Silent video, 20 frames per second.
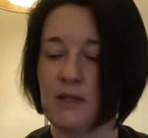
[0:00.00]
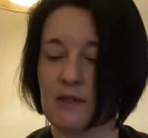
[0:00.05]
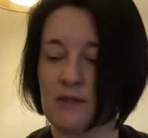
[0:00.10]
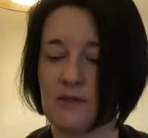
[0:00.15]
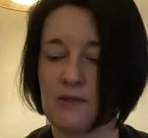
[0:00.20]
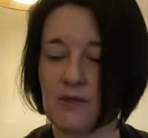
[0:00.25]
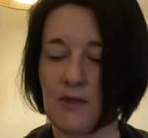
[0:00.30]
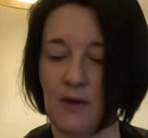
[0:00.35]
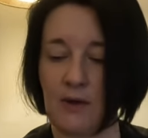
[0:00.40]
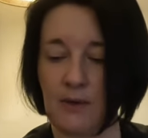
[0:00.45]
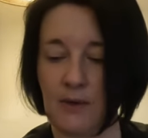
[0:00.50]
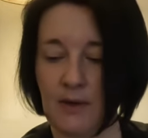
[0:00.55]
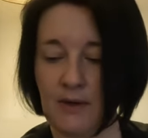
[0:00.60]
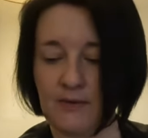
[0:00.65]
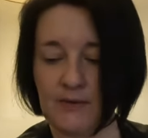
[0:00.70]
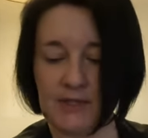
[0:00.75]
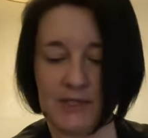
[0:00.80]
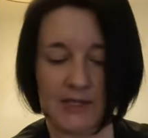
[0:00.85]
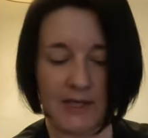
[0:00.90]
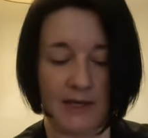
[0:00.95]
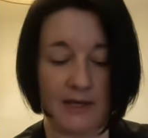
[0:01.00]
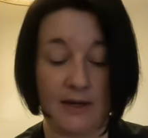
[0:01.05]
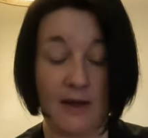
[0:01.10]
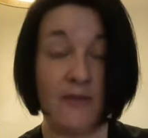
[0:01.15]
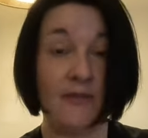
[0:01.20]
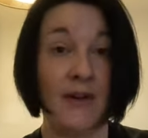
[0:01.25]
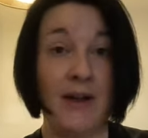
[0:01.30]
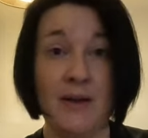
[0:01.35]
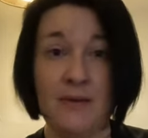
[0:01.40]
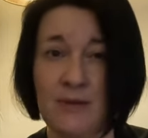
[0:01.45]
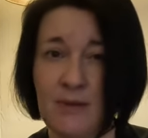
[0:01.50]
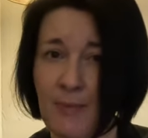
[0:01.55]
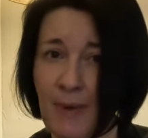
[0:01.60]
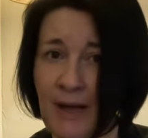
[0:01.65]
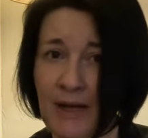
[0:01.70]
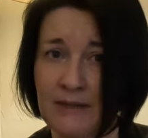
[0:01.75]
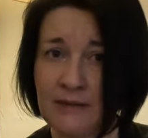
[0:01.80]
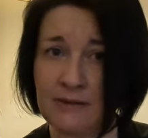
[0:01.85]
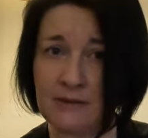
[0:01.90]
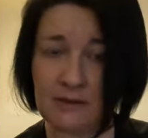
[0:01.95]
So I've decided, I found the
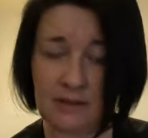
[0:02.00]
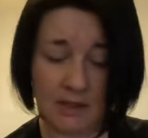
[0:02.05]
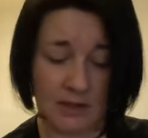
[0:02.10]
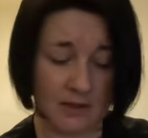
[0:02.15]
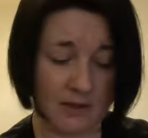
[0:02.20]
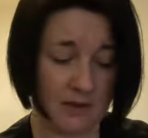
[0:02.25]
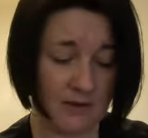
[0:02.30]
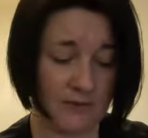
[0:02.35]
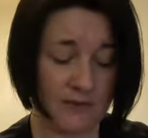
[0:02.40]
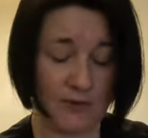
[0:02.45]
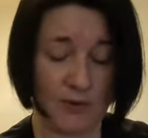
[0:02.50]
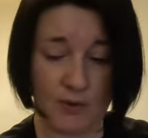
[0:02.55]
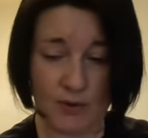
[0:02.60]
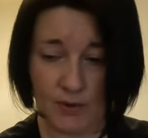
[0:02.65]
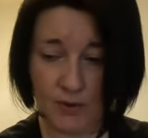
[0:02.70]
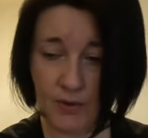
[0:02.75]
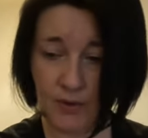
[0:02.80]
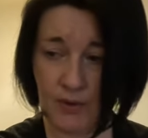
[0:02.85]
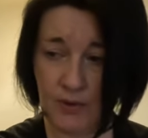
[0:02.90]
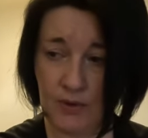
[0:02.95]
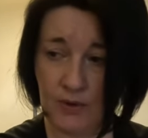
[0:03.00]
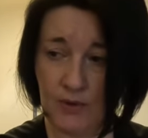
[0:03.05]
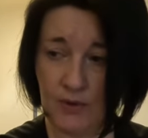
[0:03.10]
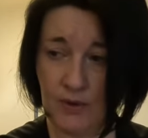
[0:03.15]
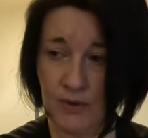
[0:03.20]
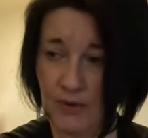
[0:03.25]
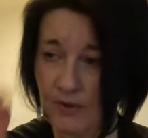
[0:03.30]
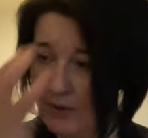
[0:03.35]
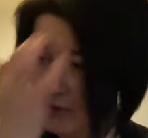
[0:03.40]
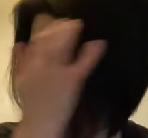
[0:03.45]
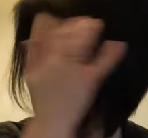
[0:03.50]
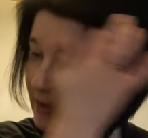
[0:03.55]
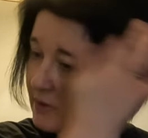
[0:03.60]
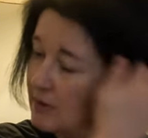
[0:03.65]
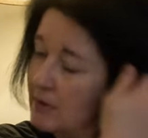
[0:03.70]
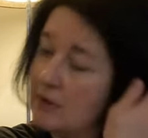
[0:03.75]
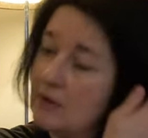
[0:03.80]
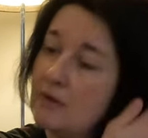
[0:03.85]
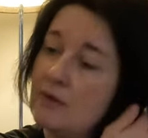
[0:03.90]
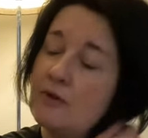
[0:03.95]
pattern for
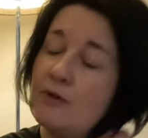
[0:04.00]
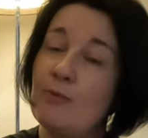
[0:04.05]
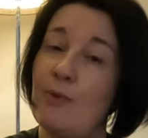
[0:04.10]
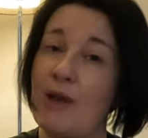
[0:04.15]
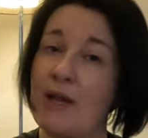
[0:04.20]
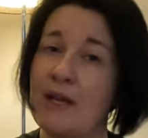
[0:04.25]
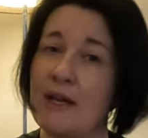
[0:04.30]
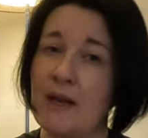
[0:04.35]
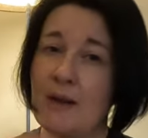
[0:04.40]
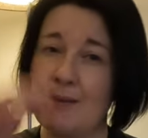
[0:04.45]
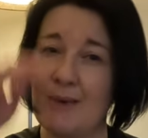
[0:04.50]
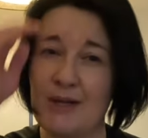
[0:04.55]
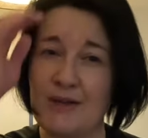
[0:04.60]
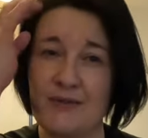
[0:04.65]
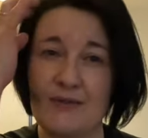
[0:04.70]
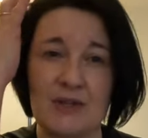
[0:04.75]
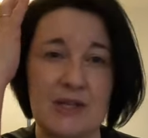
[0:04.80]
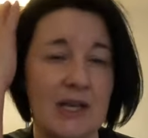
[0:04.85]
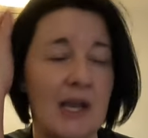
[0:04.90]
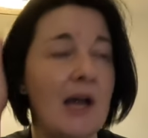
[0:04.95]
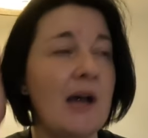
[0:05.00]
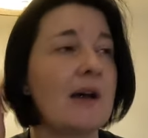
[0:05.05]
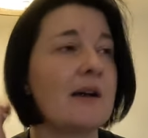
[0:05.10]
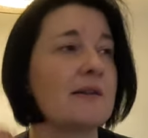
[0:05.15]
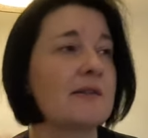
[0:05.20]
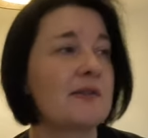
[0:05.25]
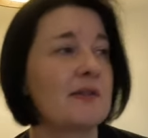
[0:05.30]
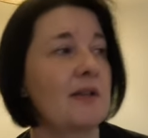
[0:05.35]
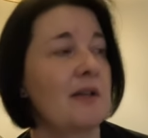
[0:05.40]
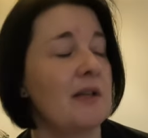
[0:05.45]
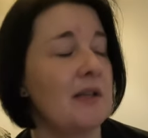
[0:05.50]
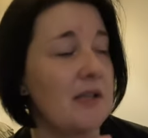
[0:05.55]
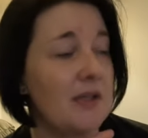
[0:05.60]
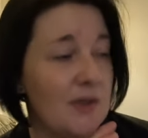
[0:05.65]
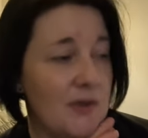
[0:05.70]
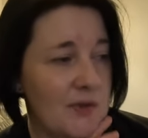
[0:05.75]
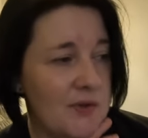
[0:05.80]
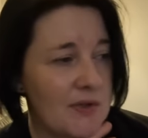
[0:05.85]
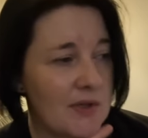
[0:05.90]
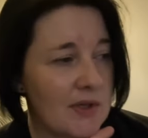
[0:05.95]
the blanket I made for the cats, and I
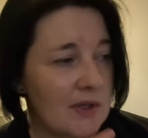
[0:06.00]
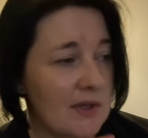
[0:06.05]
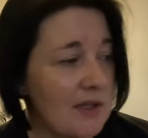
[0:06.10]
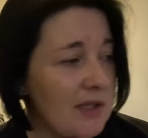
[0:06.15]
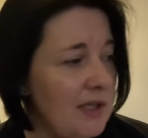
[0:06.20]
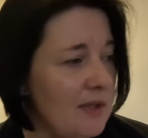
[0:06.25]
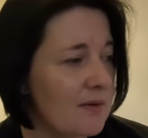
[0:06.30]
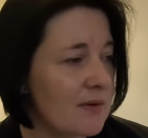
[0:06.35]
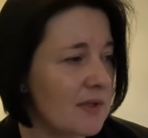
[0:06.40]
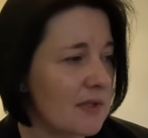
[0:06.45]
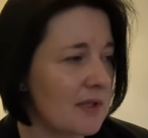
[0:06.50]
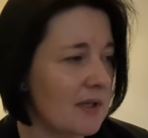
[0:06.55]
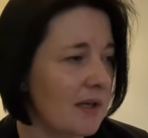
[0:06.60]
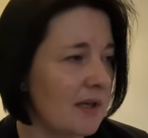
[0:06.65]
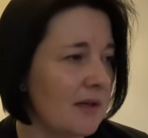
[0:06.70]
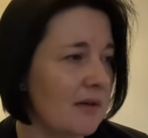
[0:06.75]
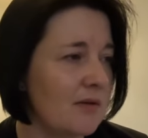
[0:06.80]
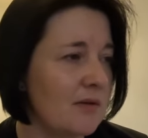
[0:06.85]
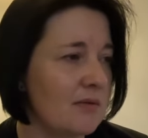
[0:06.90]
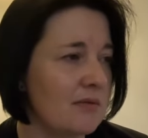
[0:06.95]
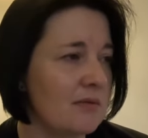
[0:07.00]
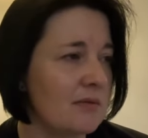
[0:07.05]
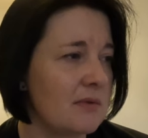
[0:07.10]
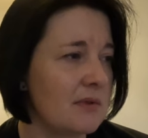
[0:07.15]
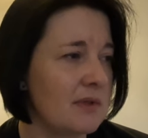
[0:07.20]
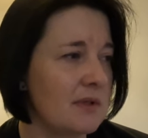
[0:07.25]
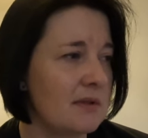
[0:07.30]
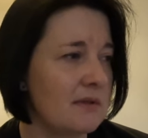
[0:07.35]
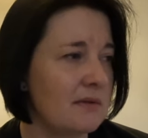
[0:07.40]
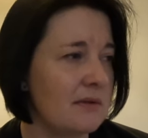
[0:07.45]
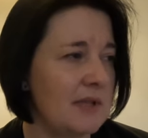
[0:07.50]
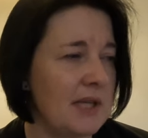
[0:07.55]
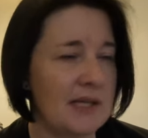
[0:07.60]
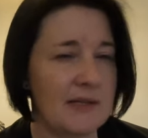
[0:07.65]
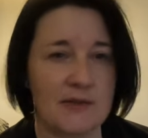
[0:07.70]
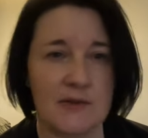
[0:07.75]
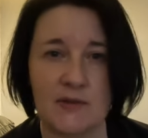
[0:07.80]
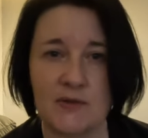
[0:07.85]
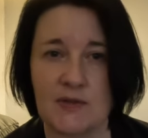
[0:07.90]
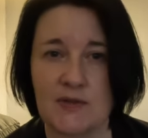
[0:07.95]
used, I think it was like called
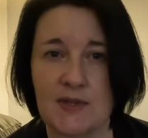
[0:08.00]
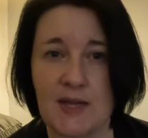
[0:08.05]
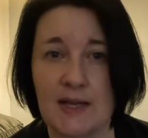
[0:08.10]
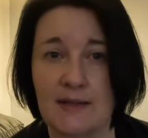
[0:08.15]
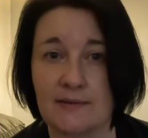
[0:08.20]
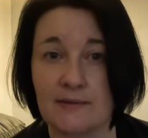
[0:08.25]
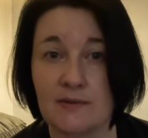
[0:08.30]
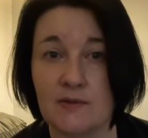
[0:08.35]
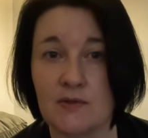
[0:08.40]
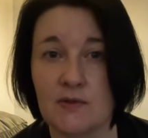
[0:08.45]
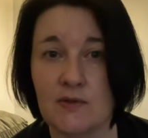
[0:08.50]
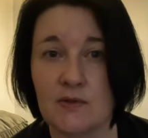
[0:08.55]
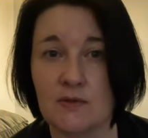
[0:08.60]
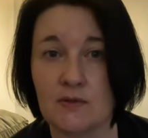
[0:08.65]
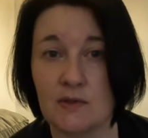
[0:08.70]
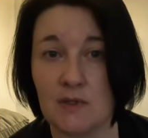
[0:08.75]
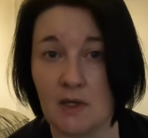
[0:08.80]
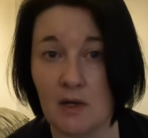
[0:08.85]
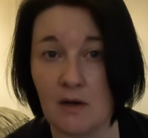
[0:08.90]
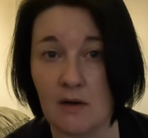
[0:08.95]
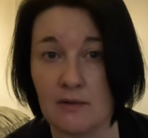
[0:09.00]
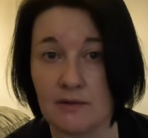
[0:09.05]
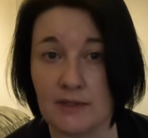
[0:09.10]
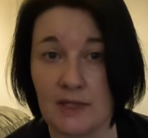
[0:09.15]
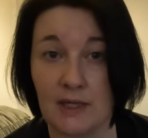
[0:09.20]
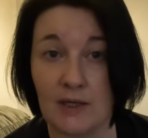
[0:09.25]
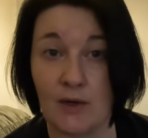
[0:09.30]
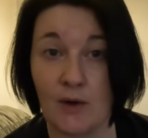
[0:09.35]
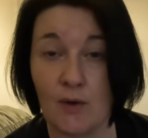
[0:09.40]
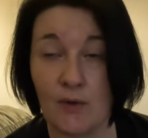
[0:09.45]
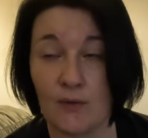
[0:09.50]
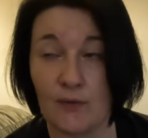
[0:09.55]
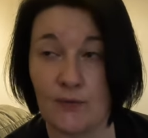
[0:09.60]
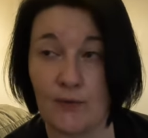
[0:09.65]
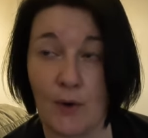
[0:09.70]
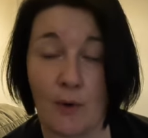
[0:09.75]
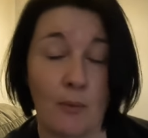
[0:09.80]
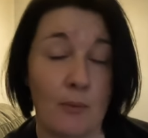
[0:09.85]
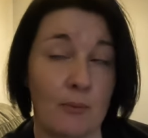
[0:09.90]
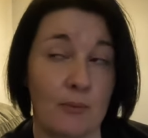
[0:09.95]
Desert Sands yarn that I got
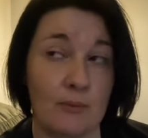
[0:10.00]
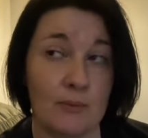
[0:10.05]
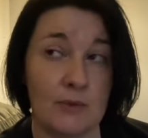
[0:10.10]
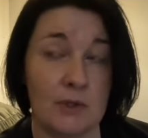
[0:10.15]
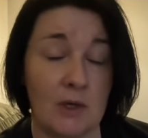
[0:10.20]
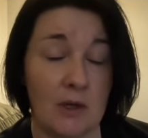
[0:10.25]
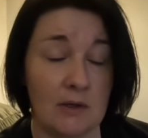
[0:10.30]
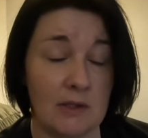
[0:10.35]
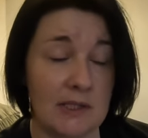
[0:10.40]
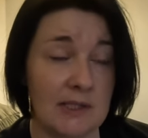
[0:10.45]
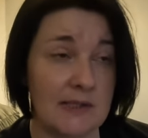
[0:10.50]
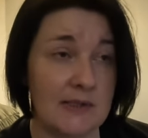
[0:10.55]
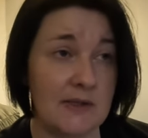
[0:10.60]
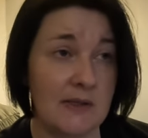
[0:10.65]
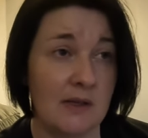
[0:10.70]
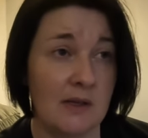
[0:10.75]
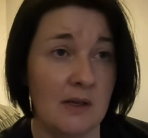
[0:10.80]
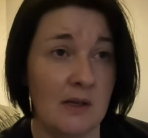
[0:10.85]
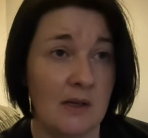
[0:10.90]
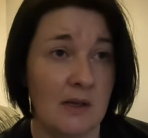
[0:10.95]
from Lolly's.